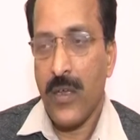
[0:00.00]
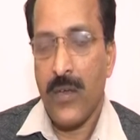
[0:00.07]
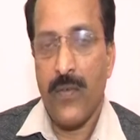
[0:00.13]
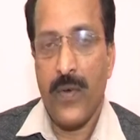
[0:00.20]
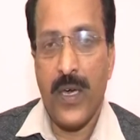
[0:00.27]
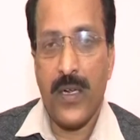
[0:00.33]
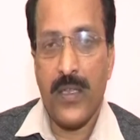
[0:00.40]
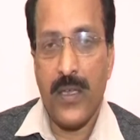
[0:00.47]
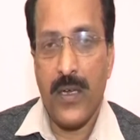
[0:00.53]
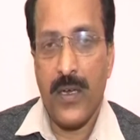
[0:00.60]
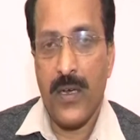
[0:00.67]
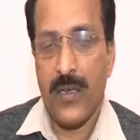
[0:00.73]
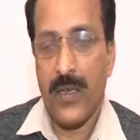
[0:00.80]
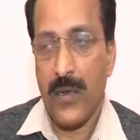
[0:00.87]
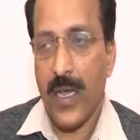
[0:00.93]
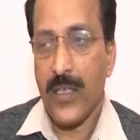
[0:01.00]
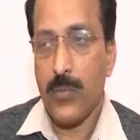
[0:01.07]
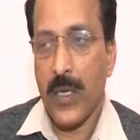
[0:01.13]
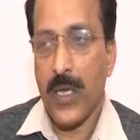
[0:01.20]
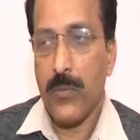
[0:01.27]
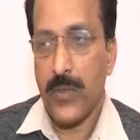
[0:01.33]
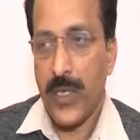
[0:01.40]
where the, it has
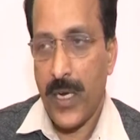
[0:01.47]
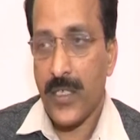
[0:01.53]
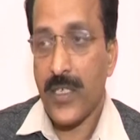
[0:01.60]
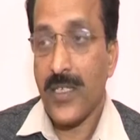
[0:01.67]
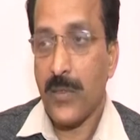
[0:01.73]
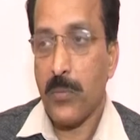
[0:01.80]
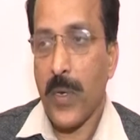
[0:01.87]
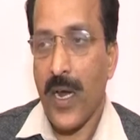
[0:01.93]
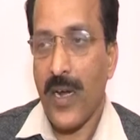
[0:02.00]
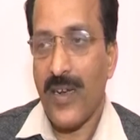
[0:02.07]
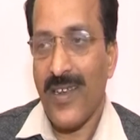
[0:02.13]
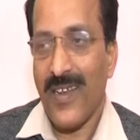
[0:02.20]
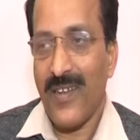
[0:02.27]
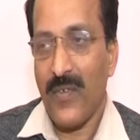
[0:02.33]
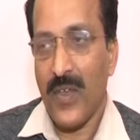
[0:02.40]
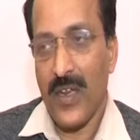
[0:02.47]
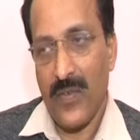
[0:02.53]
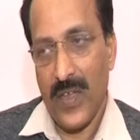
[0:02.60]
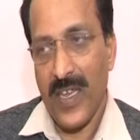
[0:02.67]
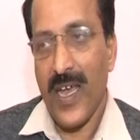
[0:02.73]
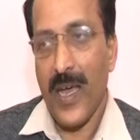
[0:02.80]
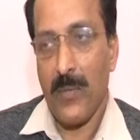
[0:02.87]
become the nation's pride, and we are
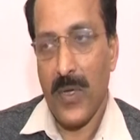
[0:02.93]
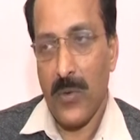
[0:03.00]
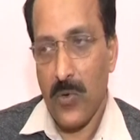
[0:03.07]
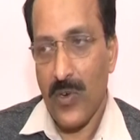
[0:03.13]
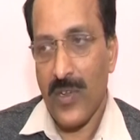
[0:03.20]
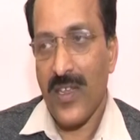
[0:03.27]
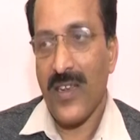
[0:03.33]
very happy about